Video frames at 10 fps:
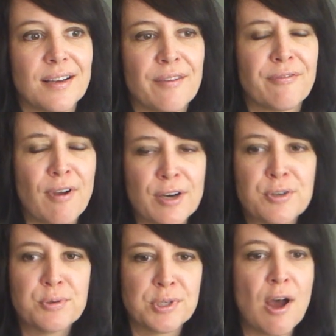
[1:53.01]
I forgot
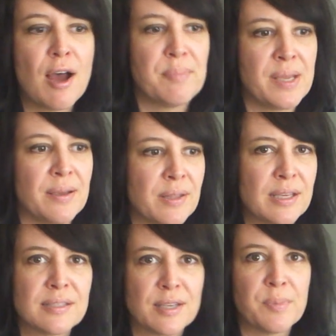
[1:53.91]
who taught me. I
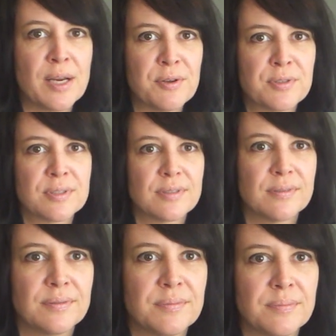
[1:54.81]
think someone else,
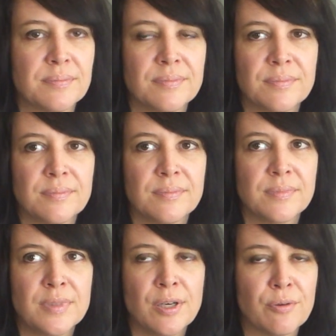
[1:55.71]

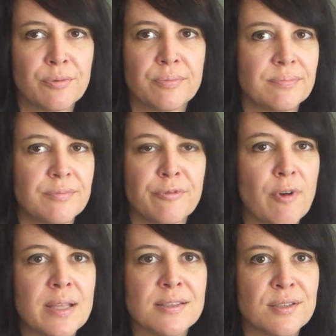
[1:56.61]
you know,
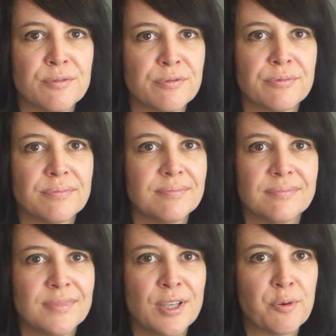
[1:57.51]
friends of,
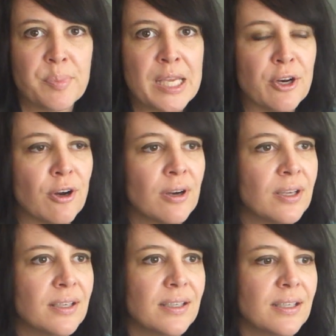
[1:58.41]
you know, Peter.
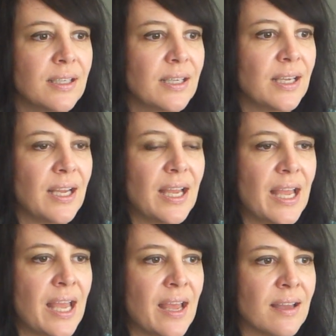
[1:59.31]

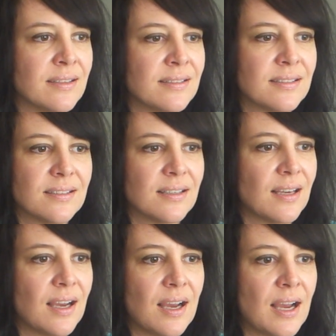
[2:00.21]
And
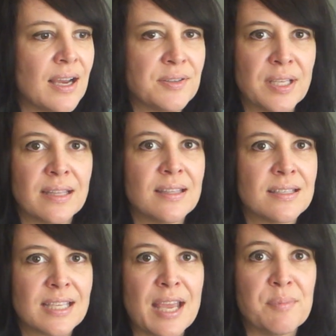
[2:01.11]
I was like,
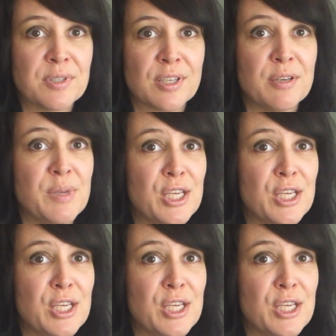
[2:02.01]
this game is going to be